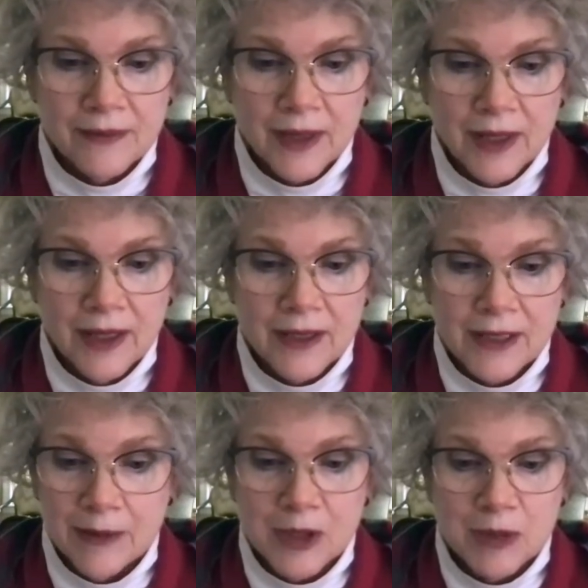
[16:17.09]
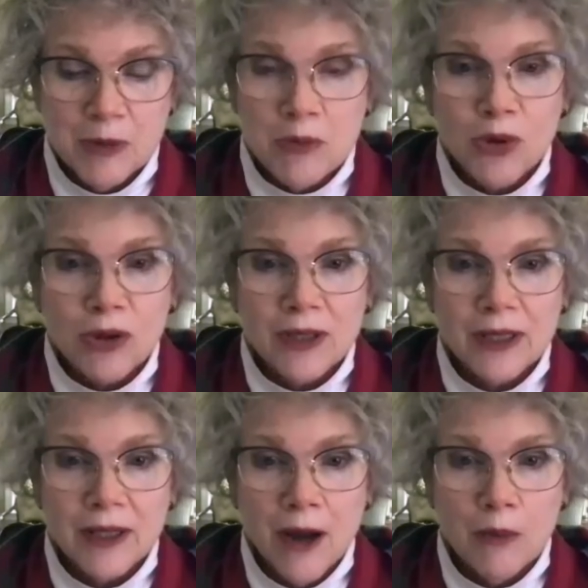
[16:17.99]
He seems to be morally
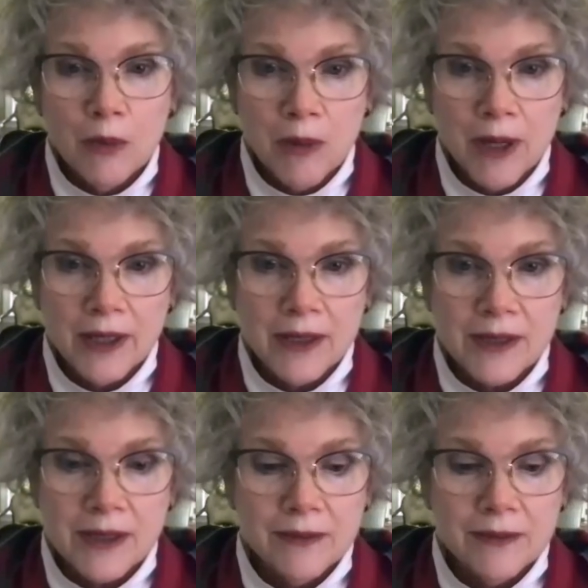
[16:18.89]
compromised.